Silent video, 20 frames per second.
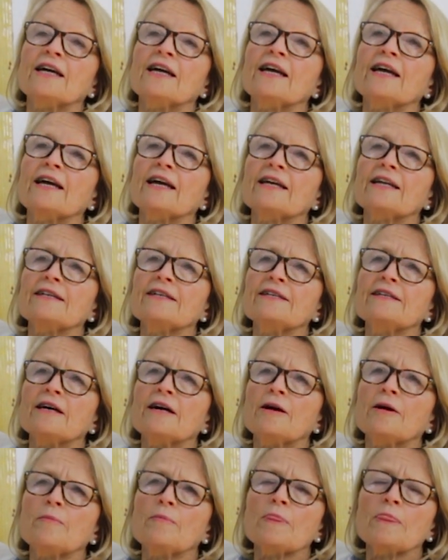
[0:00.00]
and
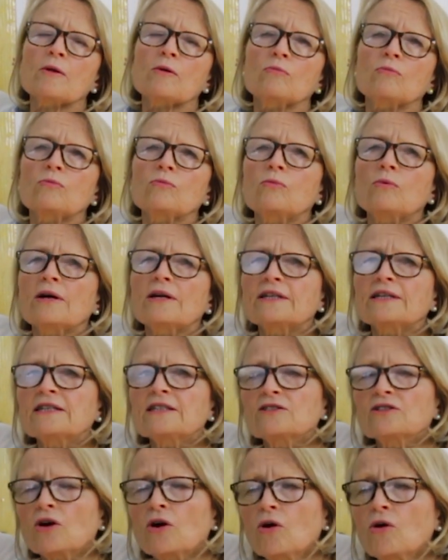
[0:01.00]
what
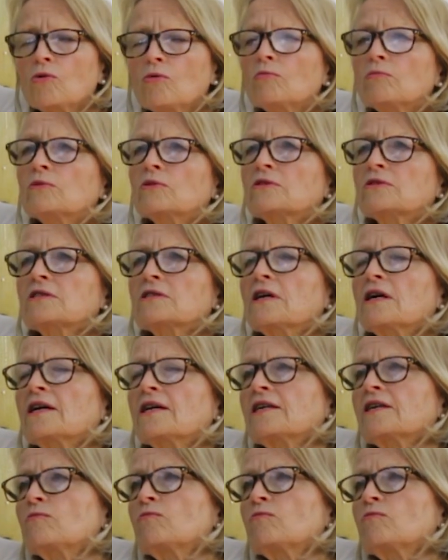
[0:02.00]
his home looks like,